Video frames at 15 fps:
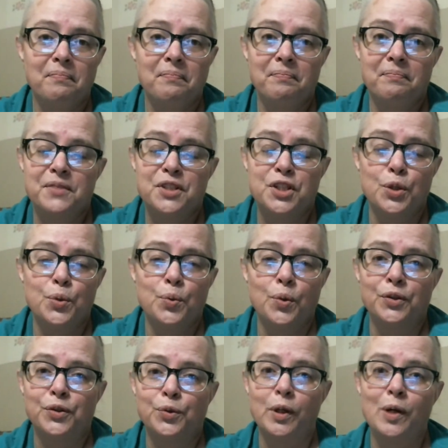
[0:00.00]
2 or
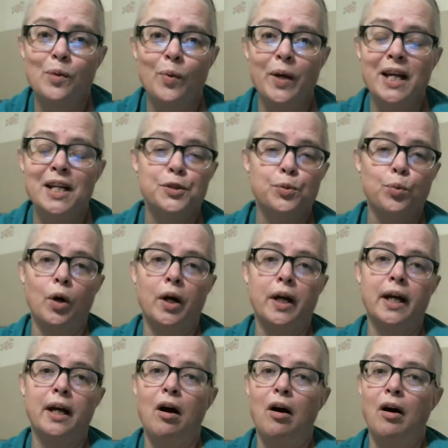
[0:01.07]
3 weeks
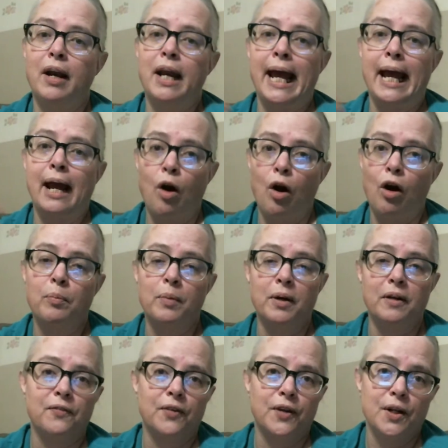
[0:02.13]
working on a garment
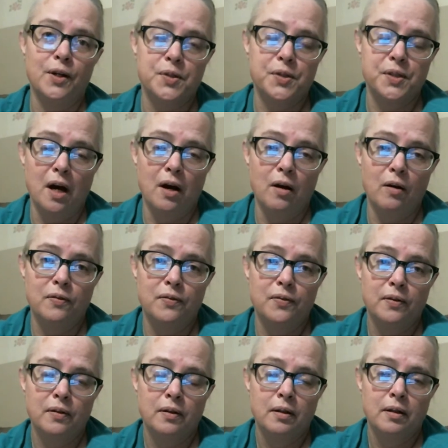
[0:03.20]
for yourself
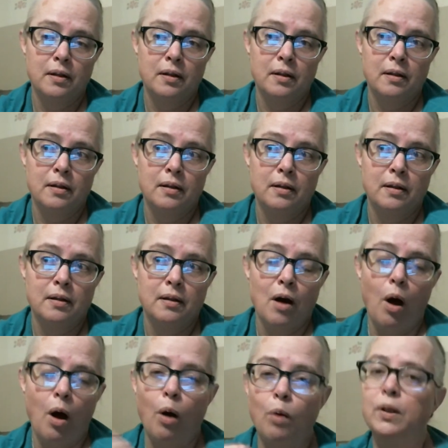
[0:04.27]

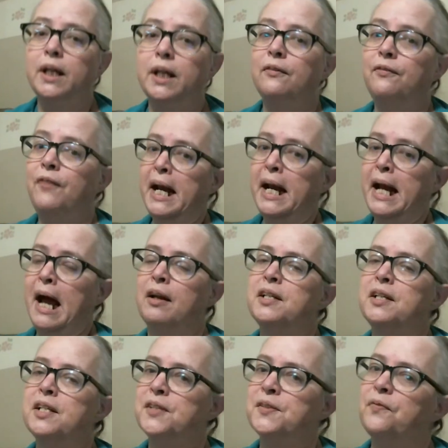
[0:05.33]
only to find out it
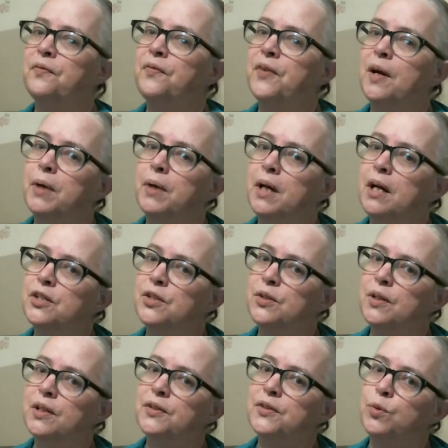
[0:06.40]
doesn't fit because you
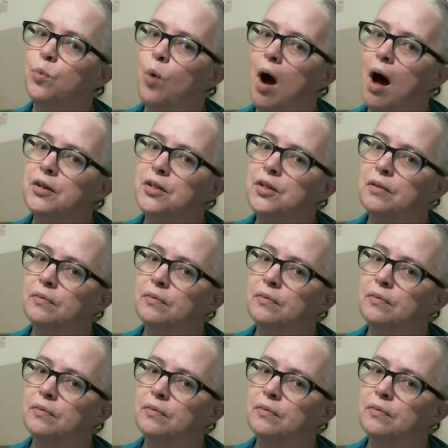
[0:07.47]
didn't swatch?